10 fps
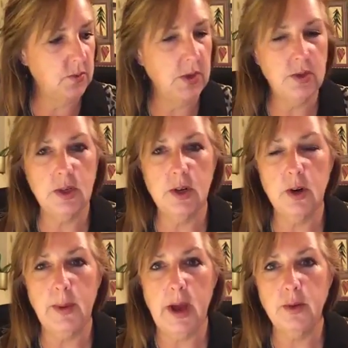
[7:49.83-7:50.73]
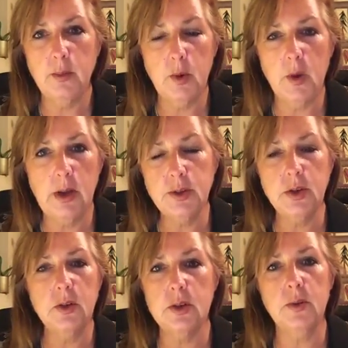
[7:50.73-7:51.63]
We use it in our bathroom, but we also
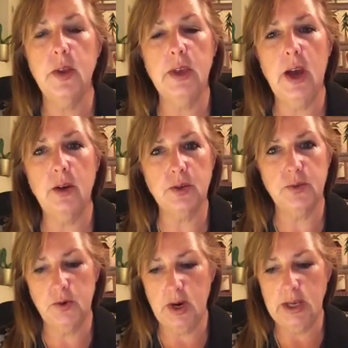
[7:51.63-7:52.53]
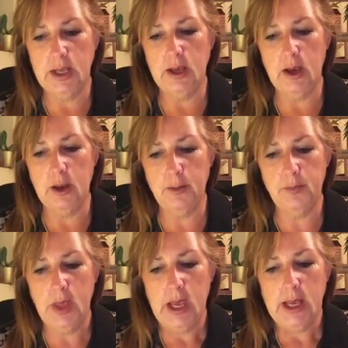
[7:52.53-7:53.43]
use it around the house for any
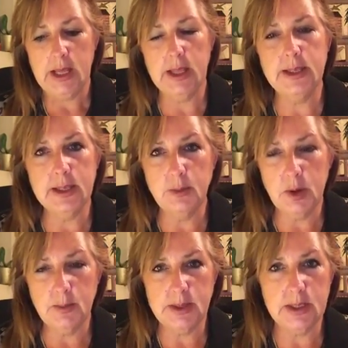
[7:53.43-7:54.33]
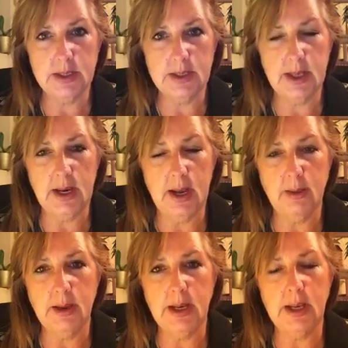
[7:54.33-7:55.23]
cleansing purposes that I
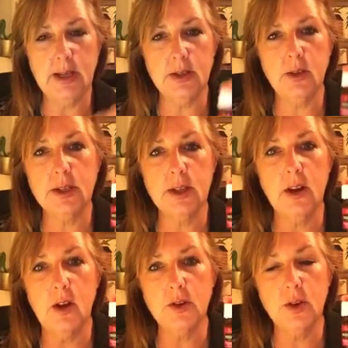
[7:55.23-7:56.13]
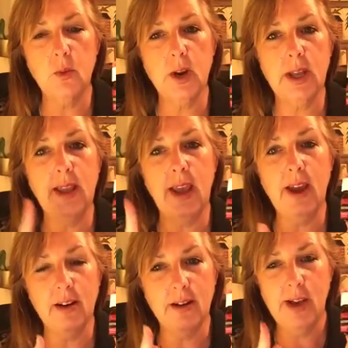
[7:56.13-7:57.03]
might need. So this can also work in the
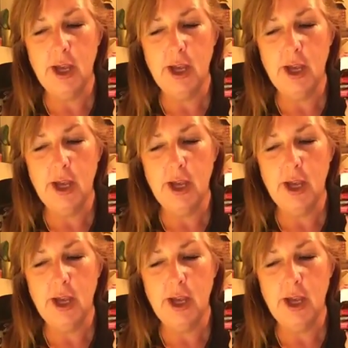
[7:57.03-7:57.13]
air.